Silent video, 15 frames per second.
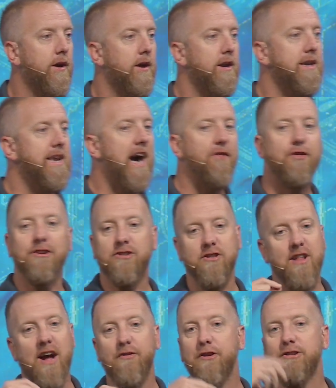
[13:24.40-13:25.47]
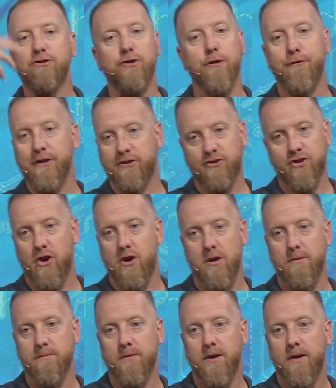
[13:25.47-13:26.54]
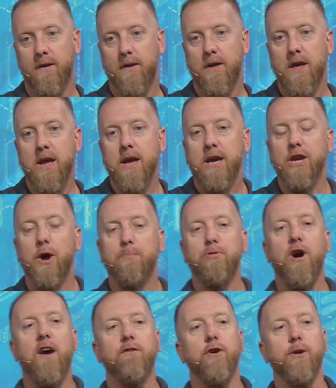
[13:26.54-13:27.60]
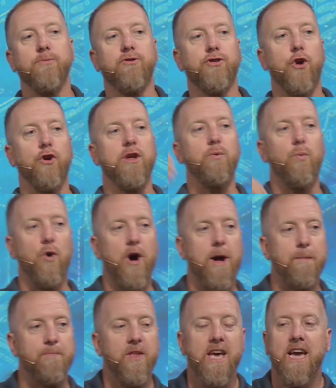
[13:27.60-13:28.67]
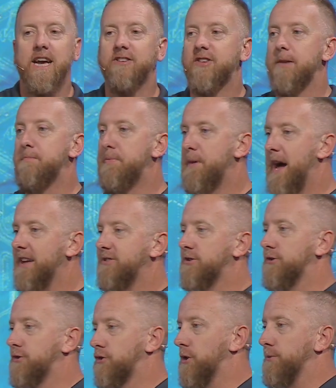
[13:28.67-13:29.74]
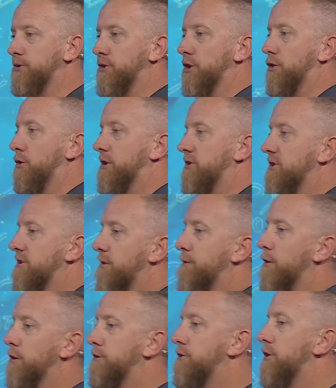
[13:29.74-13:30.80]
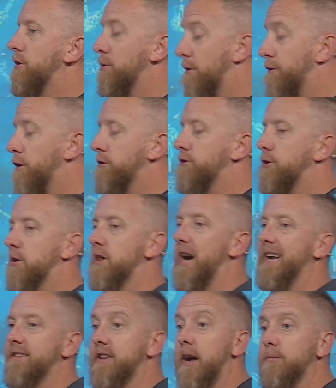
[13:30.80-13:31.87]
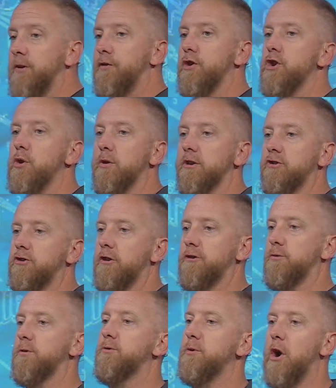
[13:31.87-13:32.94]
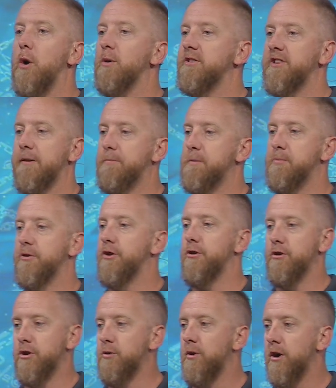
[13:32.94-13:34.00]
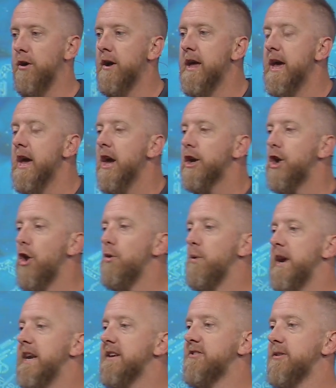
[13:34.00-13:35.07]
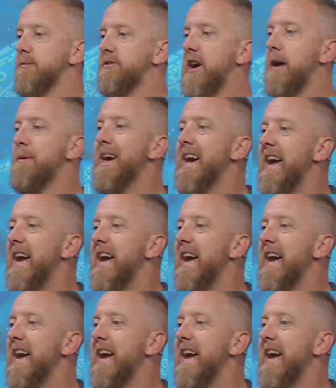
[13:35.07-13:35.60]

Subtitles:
Not the surface charm. You know, Proverbs 31 is a passage of scripture that Christians refer to a lot of times. If you're newer to church, which we always have people that are newer, go read it sometime.